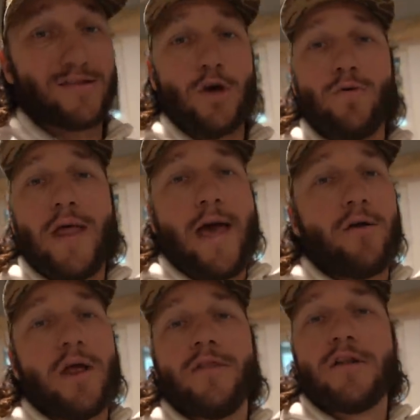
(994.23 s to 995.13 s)
Go
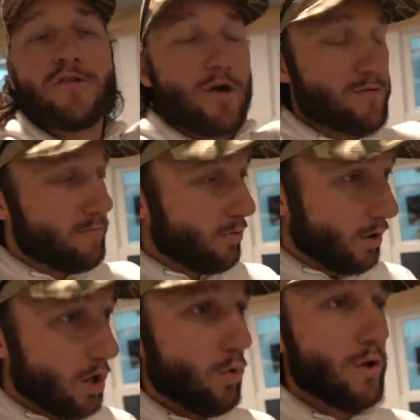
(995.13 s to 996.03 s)
down in the description
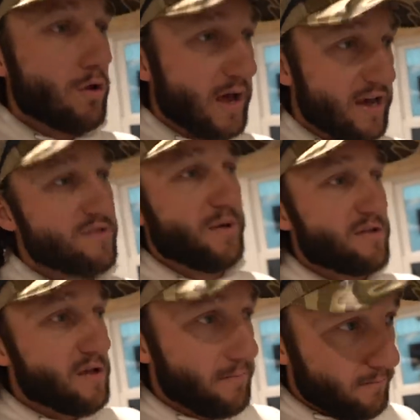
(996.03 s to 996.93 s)
below. When you guys pick
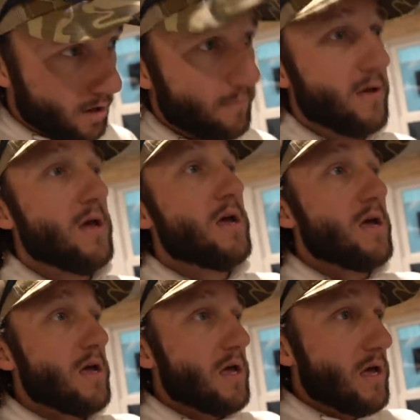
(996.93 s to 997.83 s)
something up,
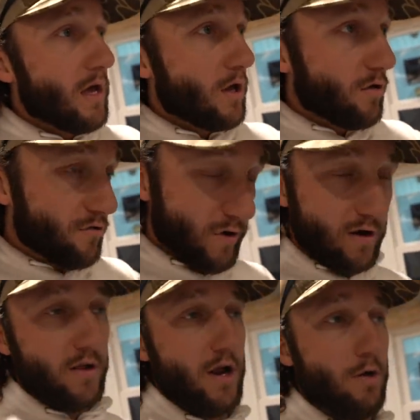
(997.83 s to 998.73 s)
it goes
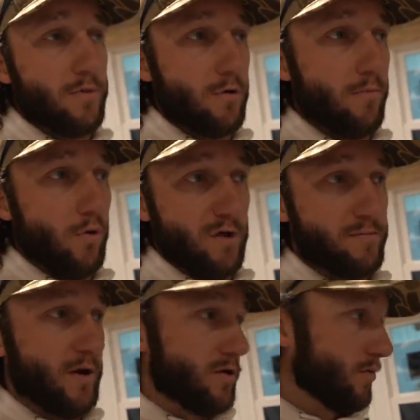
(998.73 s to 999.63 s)
directly to helping your boy,
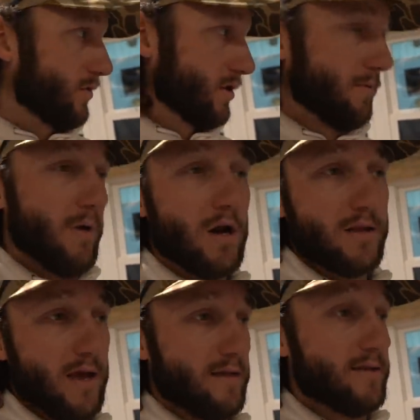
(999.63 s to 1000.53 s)
especially when the
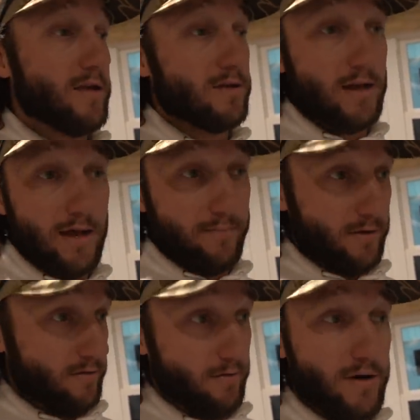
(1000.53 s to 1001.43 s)
demonetization
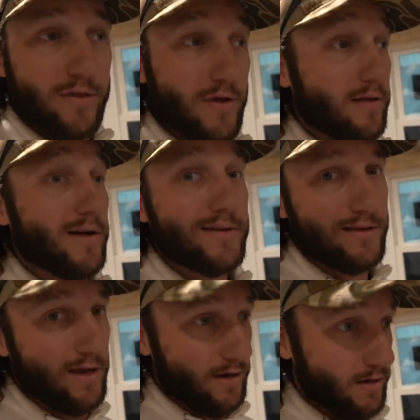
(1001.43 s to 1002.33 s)
happens or anything like
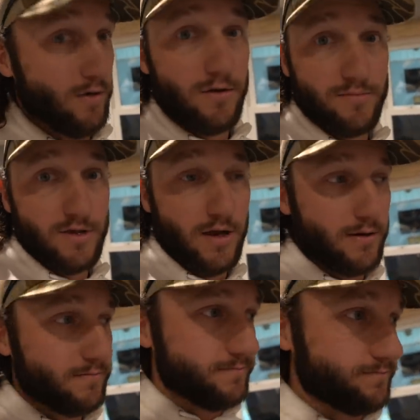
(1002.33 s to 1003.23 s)
that. You know what I'm saying?